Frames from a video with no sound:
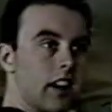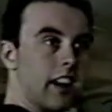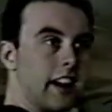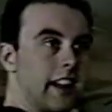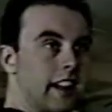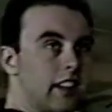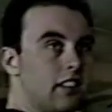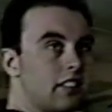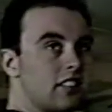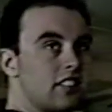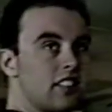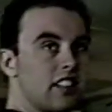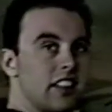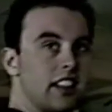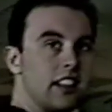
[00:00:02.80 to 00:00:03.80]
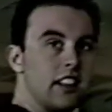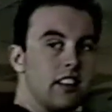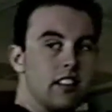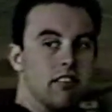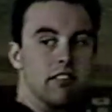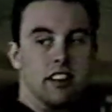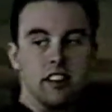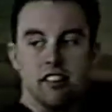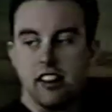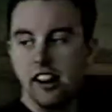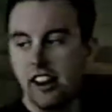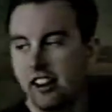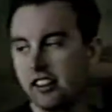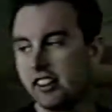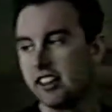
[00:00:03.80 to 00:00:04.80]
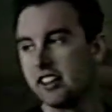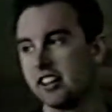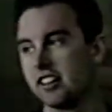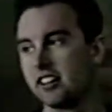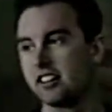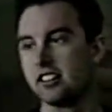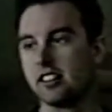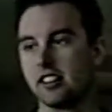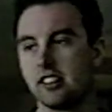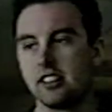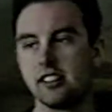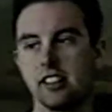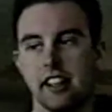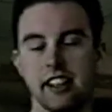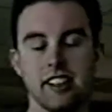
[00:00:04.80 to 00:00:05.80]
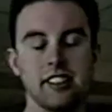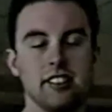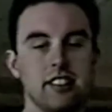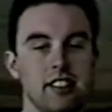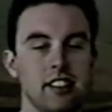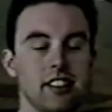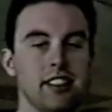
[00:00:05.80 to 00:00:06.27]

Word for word: I usually run around and like to